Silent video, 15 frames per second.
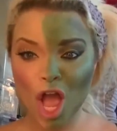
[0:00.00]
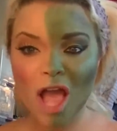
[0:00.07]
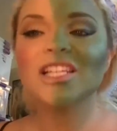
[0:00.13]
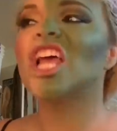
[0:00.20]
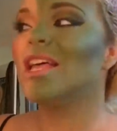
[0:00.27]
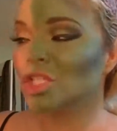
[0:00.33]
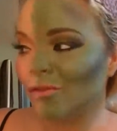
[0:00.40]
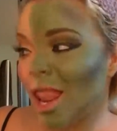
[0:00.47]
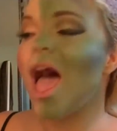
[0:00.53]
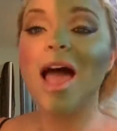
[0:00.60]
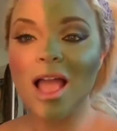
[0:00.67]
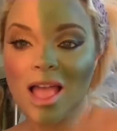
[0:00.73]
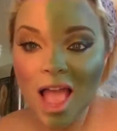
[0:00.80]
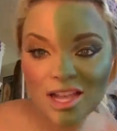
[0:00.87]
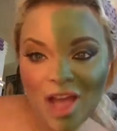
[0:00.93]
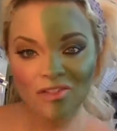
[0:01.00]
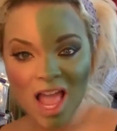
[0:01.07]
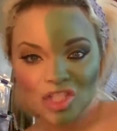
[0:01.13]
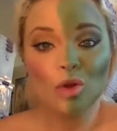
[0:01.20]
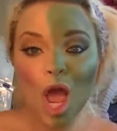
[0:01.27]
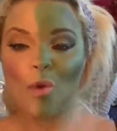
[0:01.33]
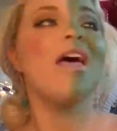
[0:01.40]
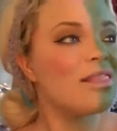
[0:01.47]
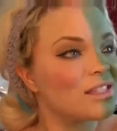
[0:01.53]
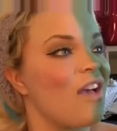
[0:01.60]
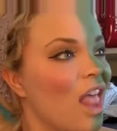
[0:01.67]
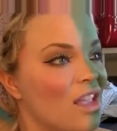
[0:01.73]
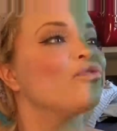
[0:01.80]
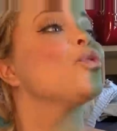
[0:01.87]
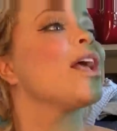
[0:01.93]
break in the middle.
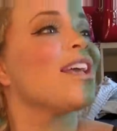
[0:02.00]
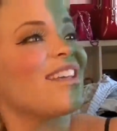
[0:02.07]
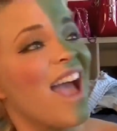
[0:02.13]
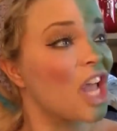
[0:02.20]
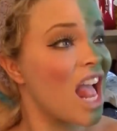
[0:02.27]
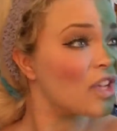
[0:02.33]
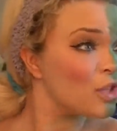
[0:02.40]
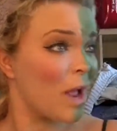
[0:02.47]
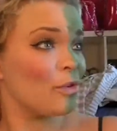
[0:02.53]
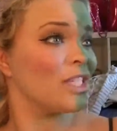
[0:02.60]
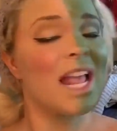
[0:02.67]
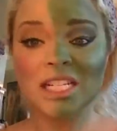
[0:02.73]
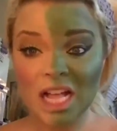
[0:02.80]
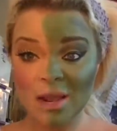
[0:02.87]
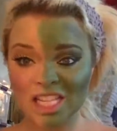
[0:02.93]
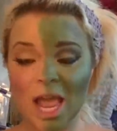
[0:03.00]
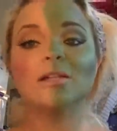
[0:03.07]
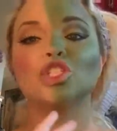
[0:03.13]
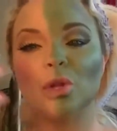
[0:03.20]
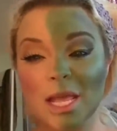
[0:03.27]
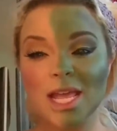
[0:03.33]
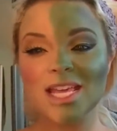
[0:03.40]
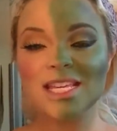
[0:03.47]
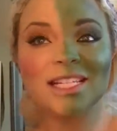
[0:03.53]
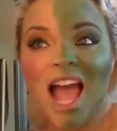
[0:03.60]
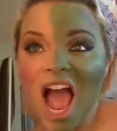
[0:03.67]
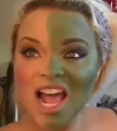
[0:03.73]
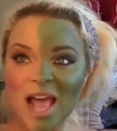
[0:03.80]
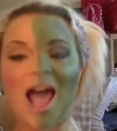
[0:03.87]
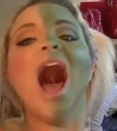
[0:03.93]
So glad
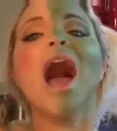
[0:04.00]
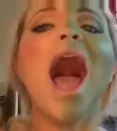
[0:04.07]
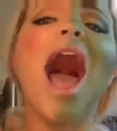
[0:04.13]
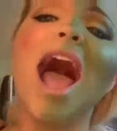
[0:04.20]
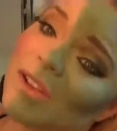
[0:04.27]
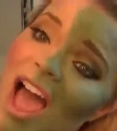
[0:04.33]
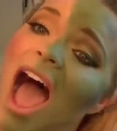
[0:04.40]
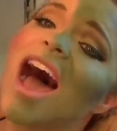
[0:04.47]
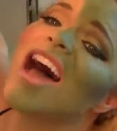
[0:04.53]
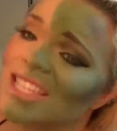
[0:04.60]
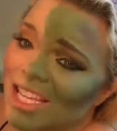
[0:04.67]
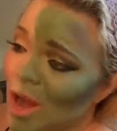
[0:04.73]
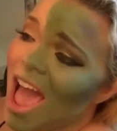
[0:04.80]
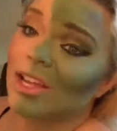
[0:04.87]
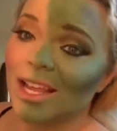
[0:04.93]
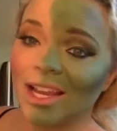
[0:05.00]
that I detached the audio